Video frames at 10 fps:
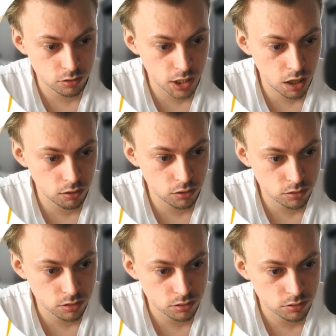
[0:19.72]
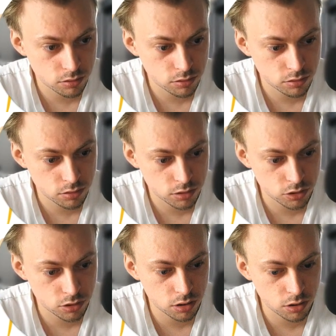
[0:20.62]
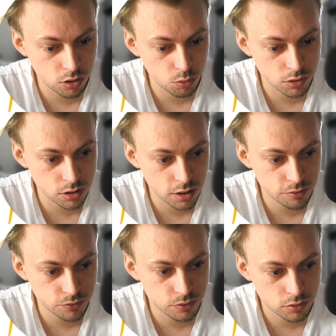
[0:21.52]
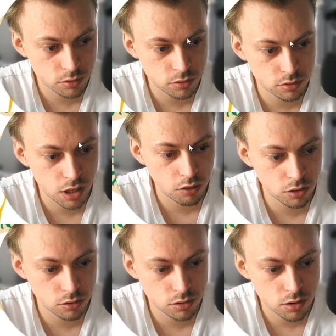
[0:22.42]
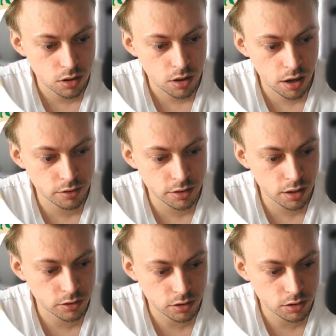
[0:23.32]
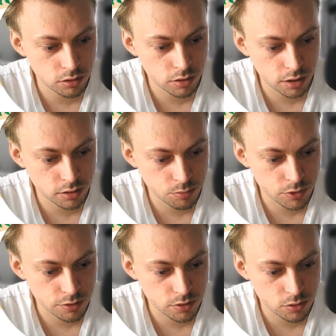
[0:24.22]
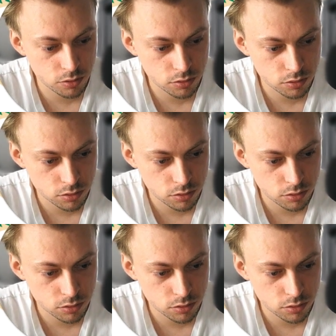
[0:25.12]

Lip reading: to download. You're gonna go with GIF download, and you can actually look at the preview.